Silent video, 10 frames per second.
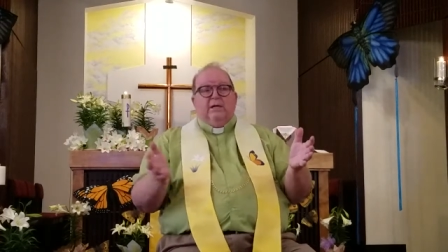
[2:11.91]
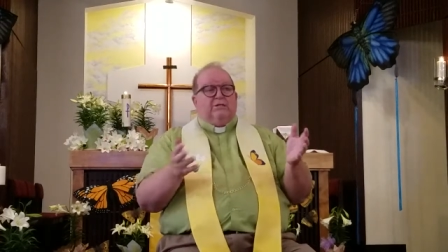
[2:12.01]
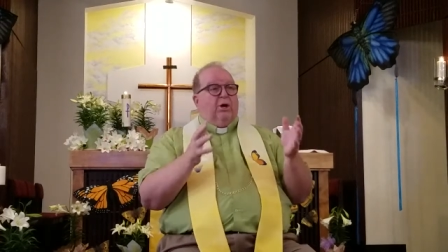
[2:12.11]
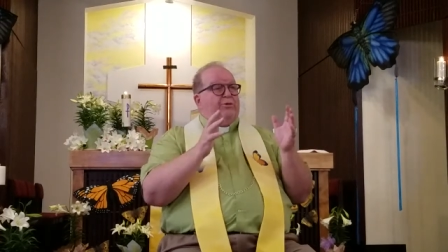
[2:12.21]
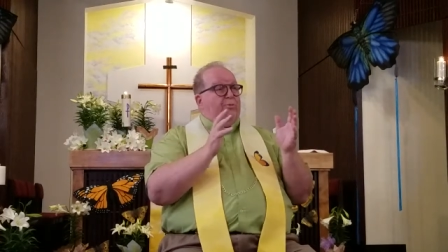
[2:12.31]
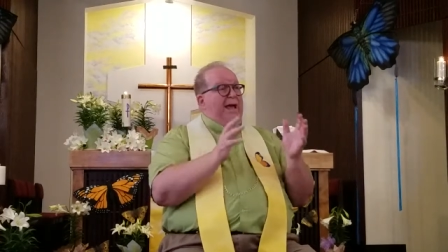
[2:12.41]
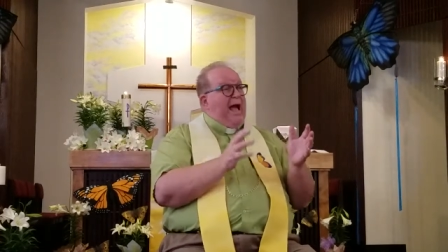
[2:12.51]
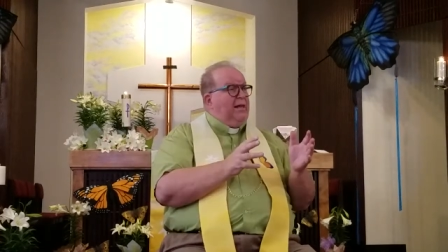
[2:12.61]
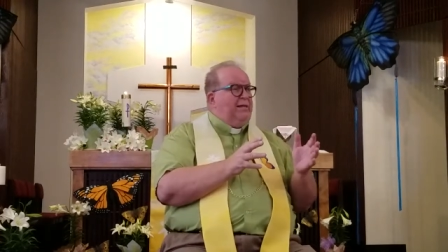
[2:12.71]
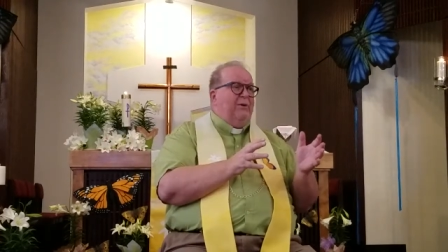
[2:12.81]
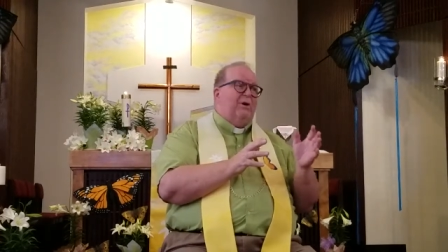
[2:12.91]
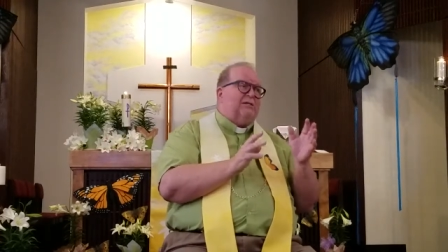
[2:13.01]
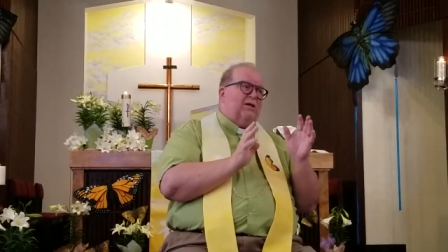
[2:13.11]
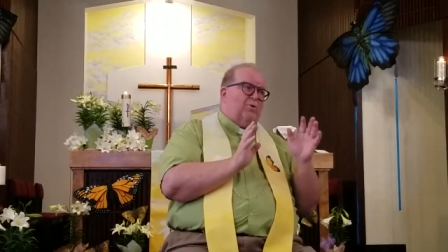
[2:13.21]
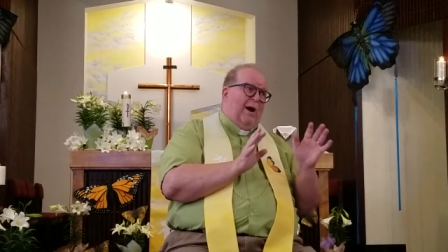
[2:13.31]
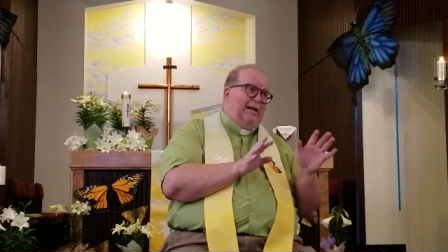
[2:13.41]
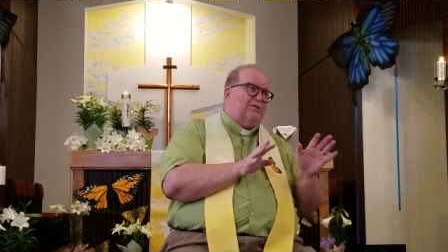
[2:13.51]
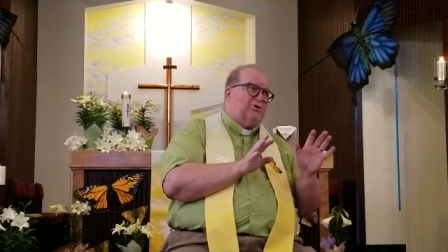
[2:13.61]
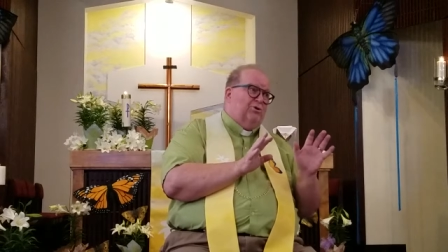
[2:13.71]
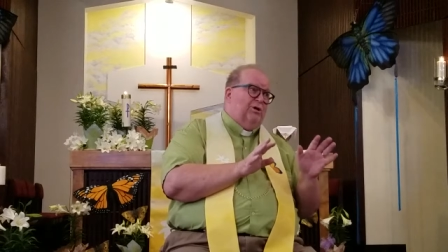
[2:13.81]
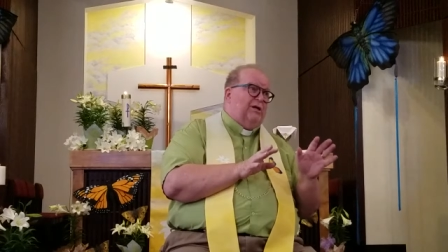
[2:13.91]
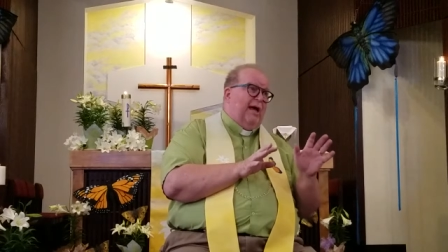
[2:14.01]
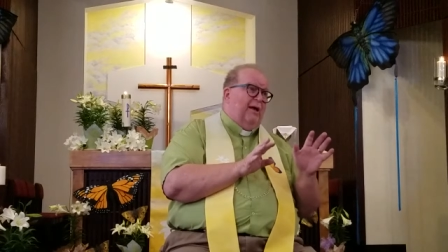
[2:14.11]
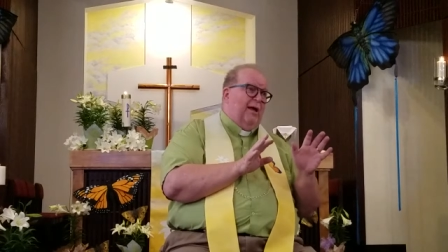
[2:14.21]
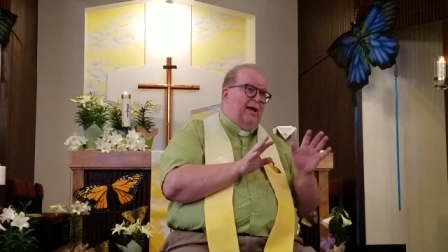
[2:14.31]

So the reality wasn't quite as good